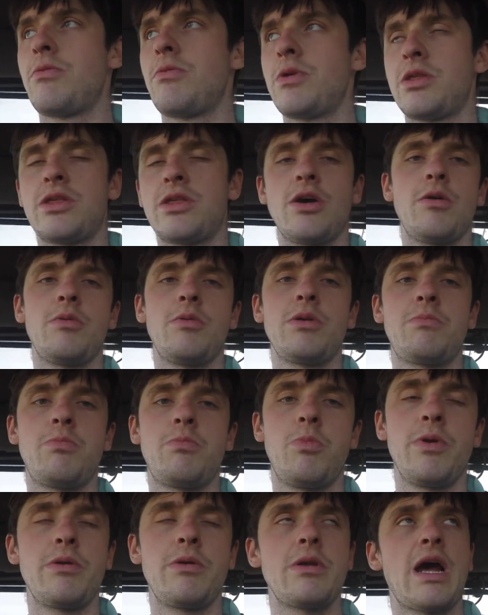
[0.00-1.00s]
We thought
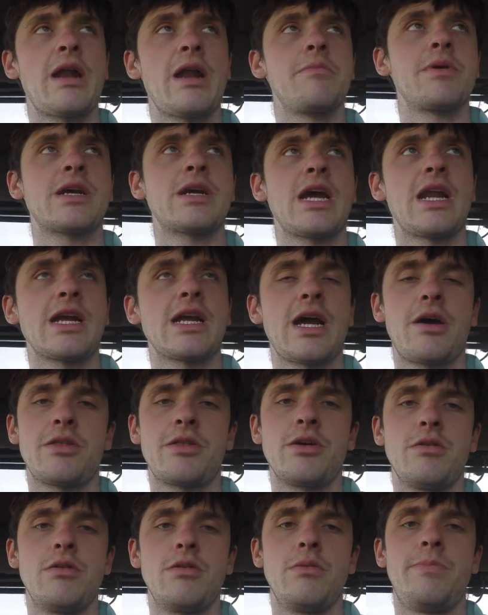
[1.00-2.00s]
we had a mechanic out, I
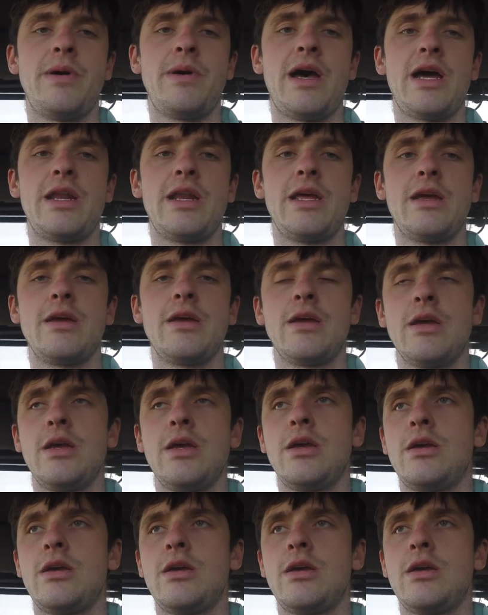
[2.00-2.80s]
thought we repaired it.